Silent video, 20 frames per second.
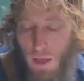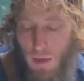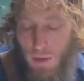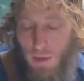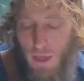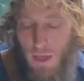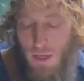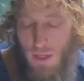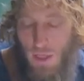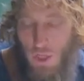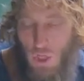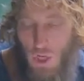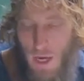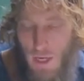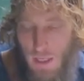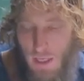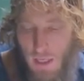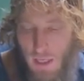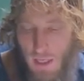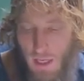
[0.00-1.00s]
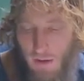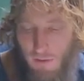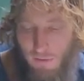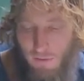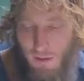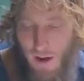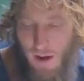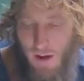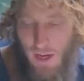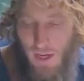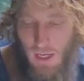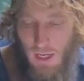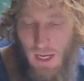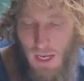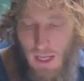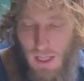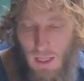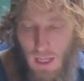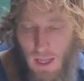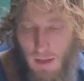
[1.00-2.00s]
This Jessie did very
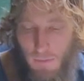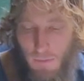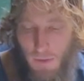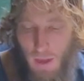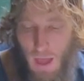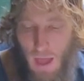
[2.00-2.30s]
neatly,